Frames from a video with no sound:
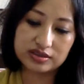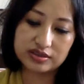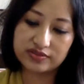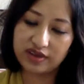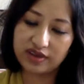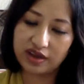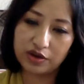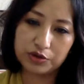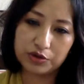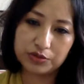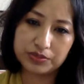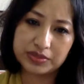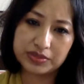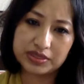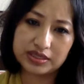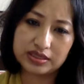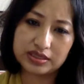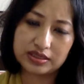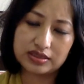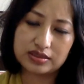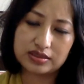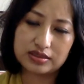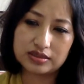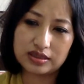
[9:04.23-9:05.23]

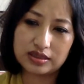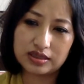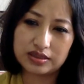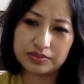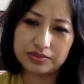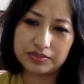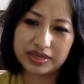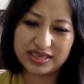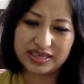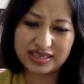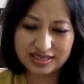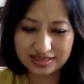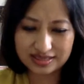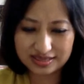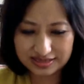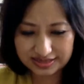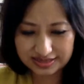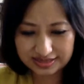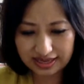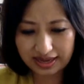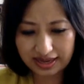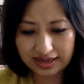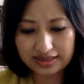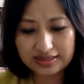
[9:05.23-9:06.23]
development, medical
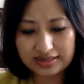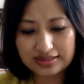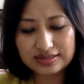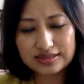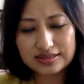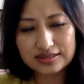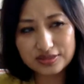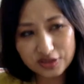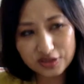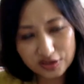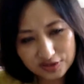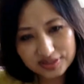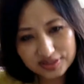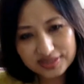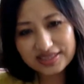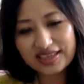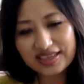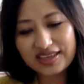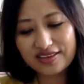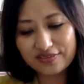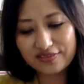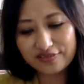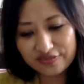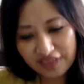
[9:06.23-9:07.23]
science,
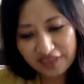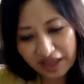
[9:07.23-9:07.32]
nursing,